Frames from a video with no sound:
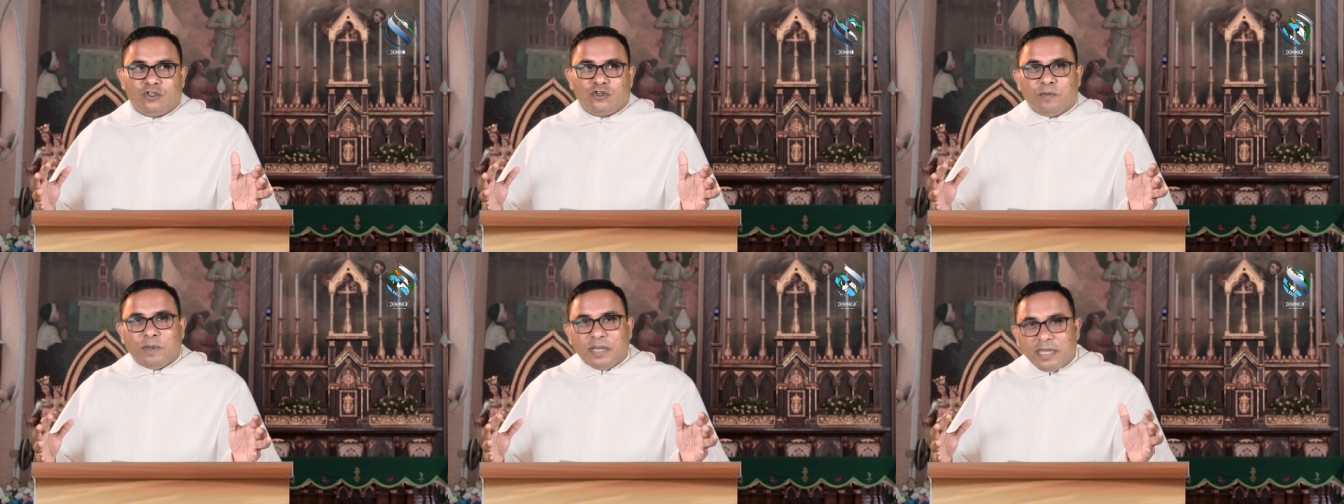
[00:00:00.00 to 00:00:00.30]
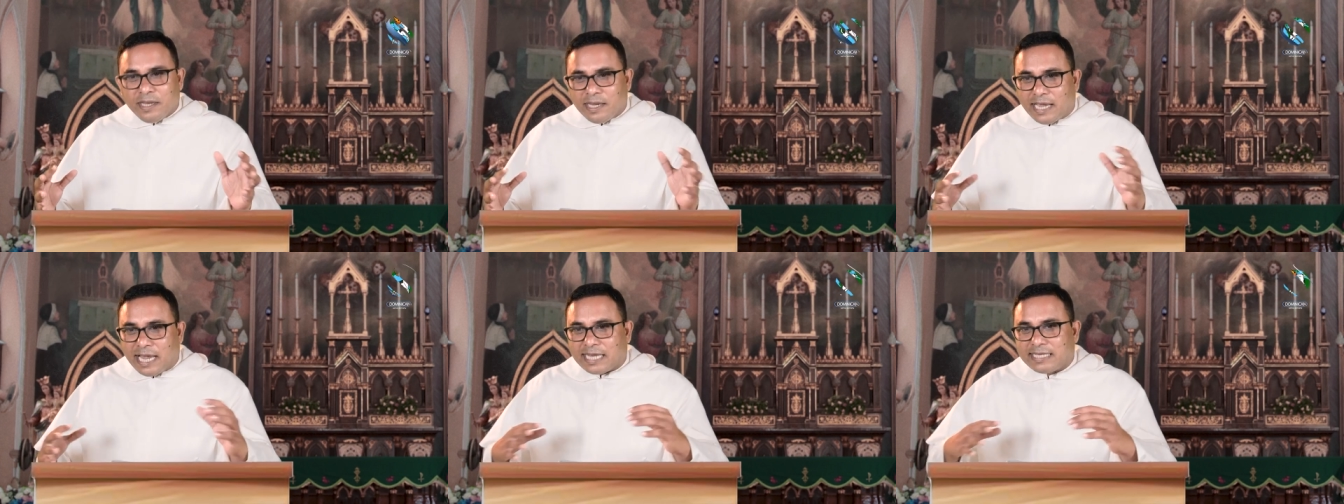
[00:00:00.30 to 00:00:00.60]
to
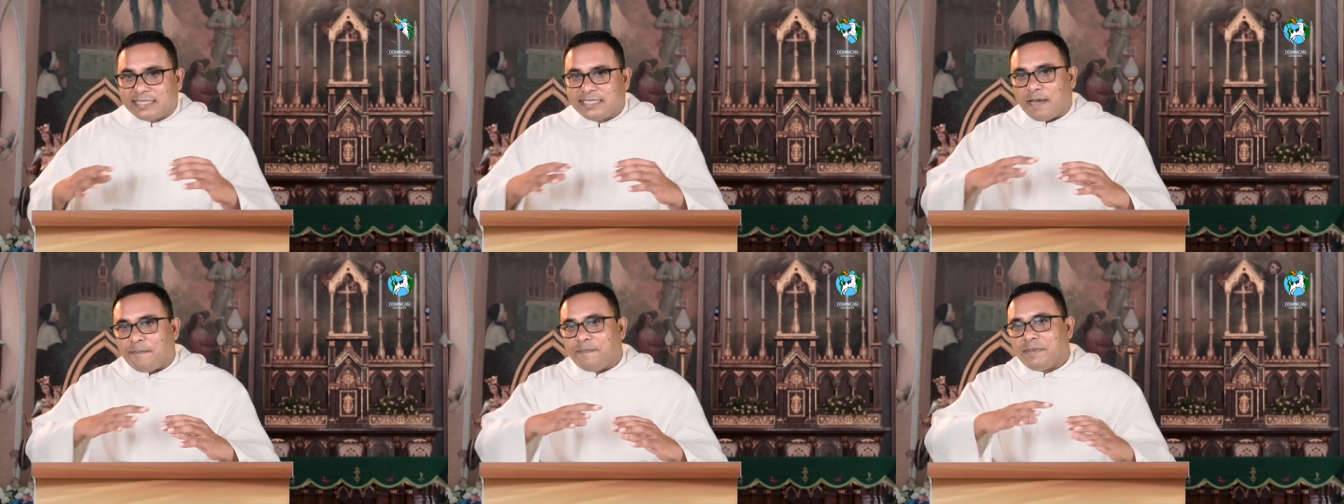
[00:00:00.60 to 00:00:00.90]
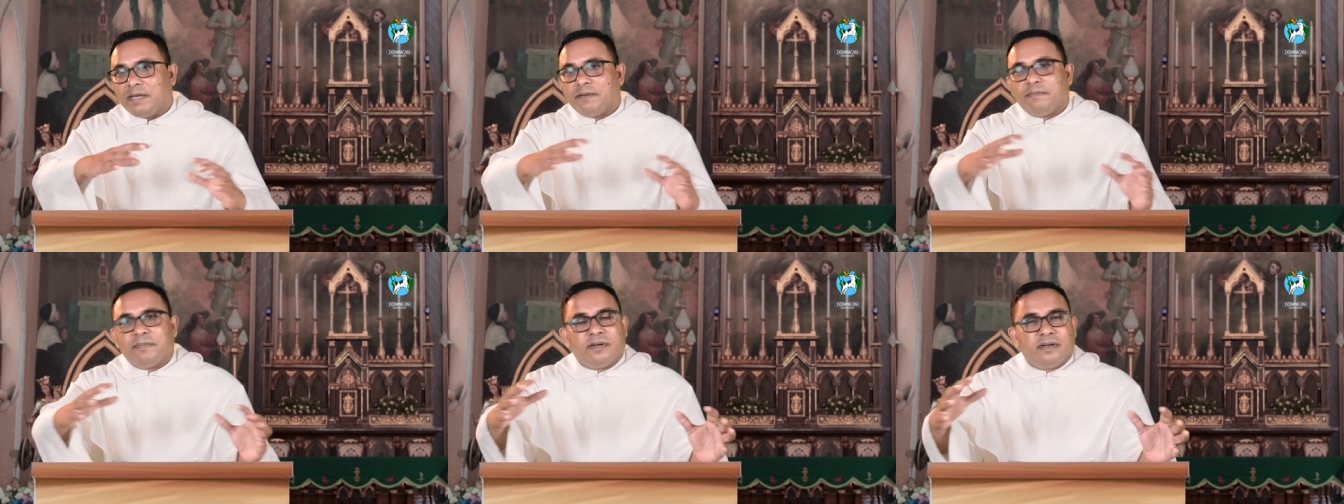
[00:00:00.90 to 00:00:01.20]
be
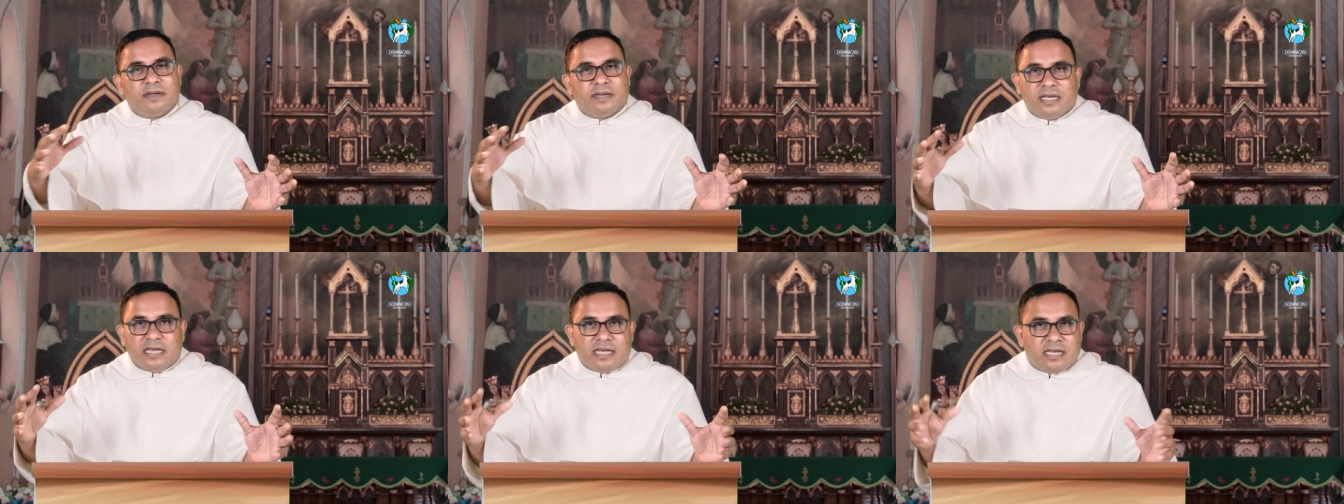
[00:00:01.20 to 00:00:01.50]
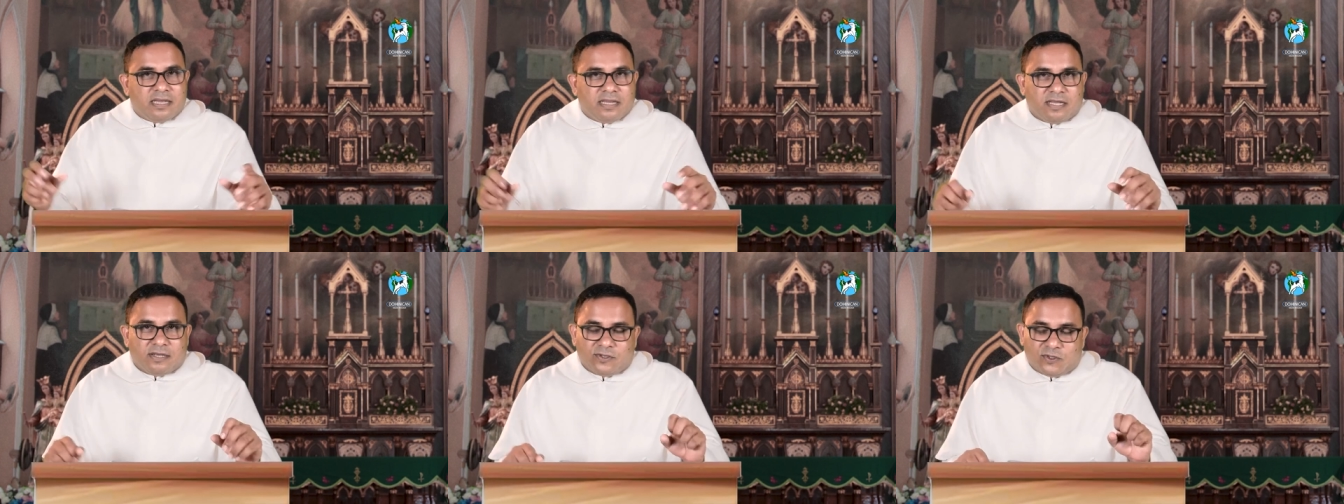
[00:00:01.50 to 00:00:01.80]
acceptable
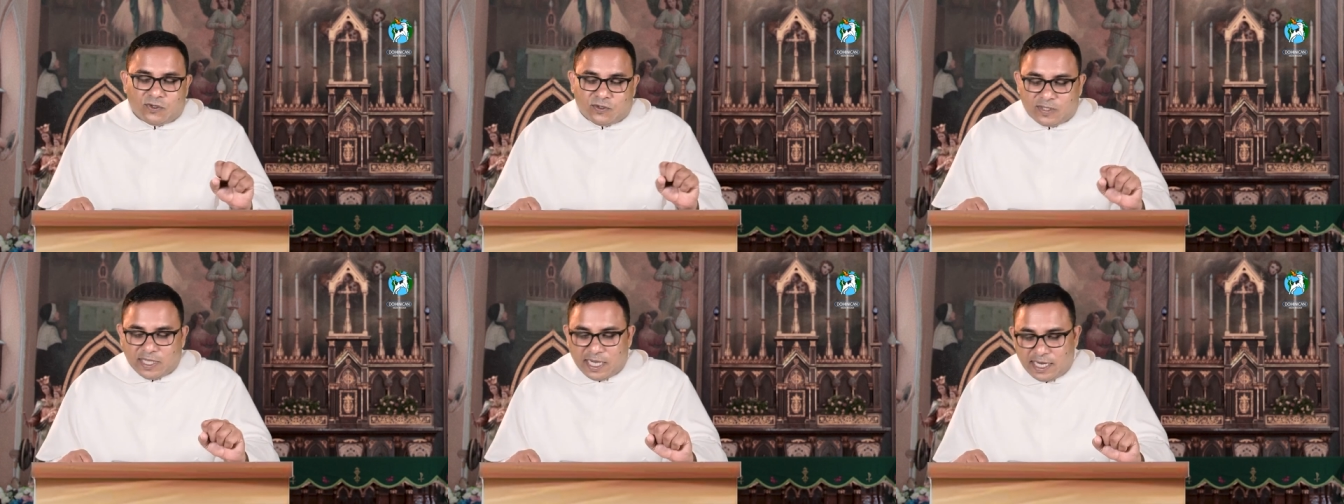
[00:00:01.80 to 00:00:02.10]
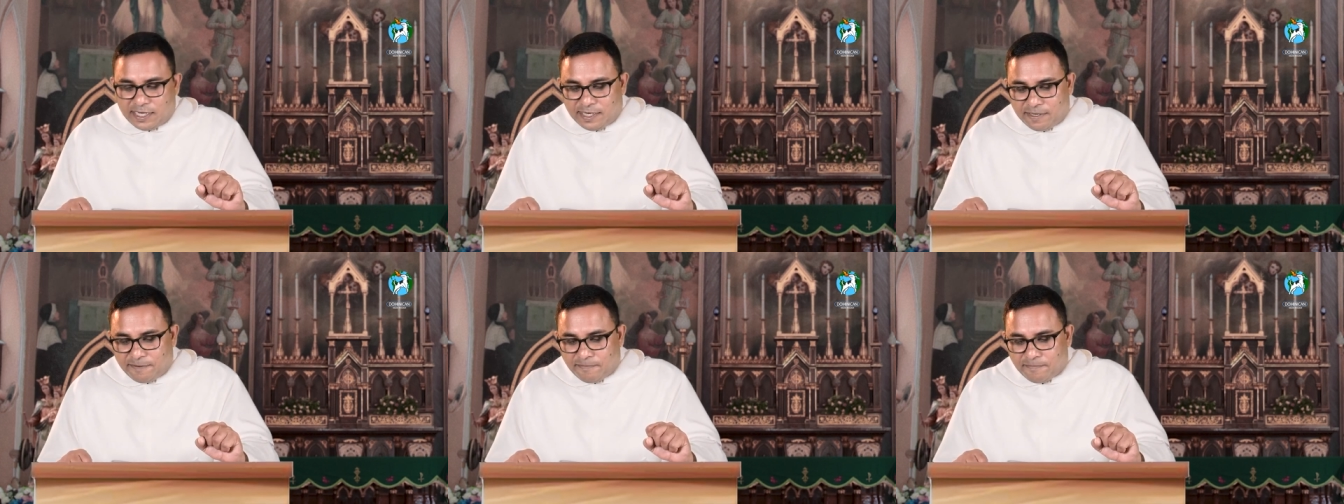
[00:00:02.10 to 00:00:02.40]
in the
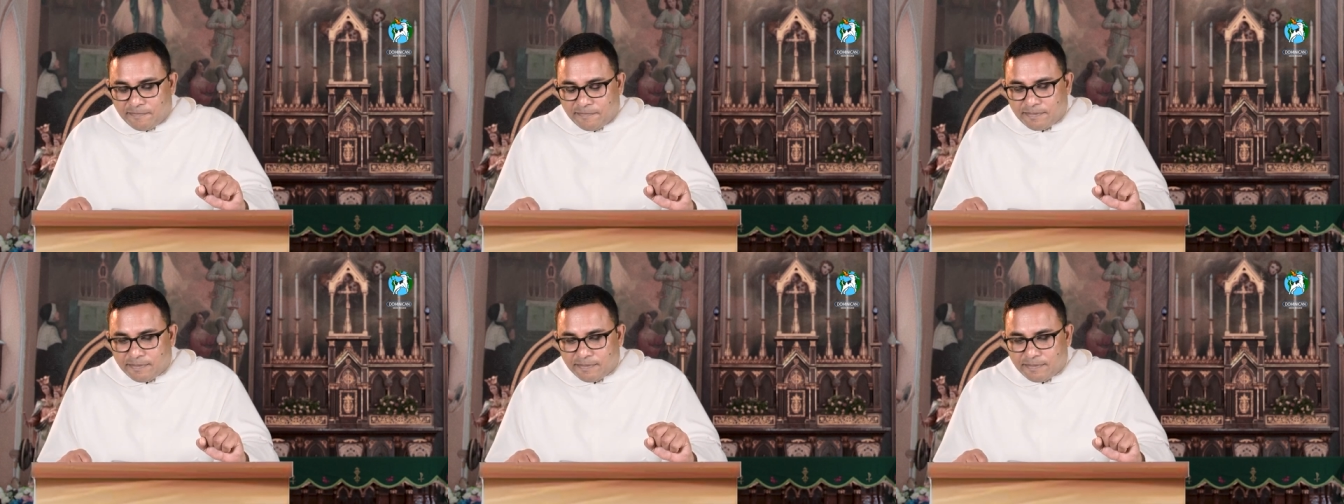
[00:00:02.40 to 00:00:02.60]
society.